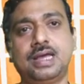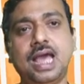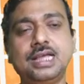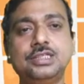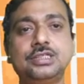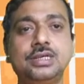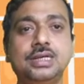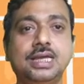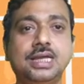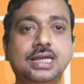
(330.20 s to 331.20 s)
as
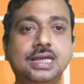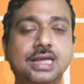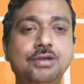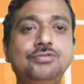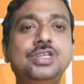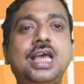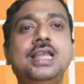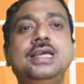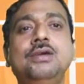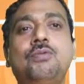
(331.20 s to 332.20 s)

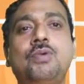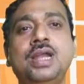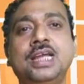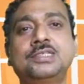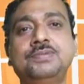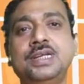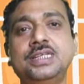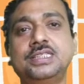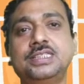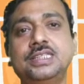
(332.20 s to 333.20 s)
usually one
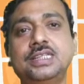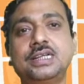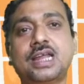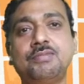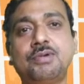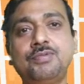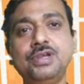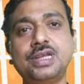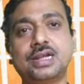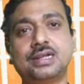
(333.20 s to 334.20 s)
experiences in the time of
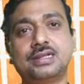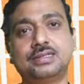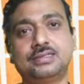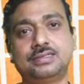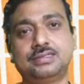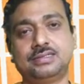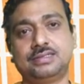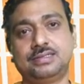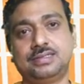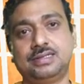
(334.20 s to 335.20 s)
winter.
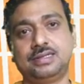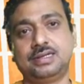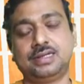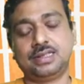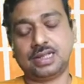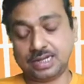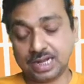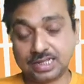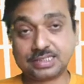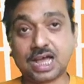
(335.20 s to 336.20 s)
The
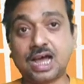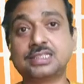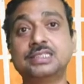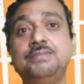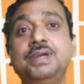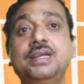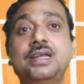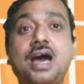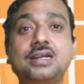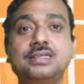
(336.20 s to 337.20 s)
days are seeming
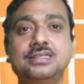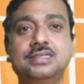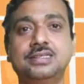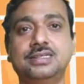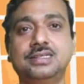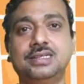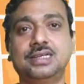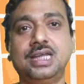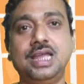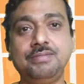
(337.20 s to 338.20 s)
dark.
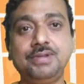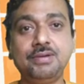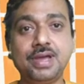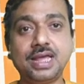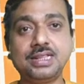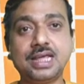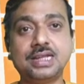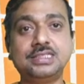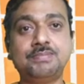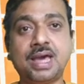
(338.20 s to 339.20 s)
Everywhere there
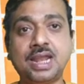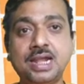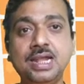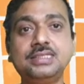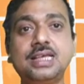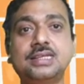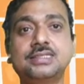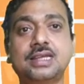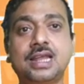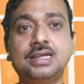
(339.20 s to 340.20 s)
is barrenness
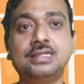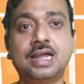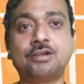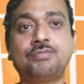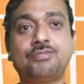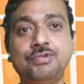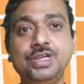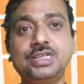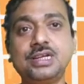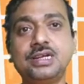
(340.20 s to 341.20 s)
as like that of
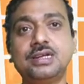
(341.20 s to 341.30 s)
winter.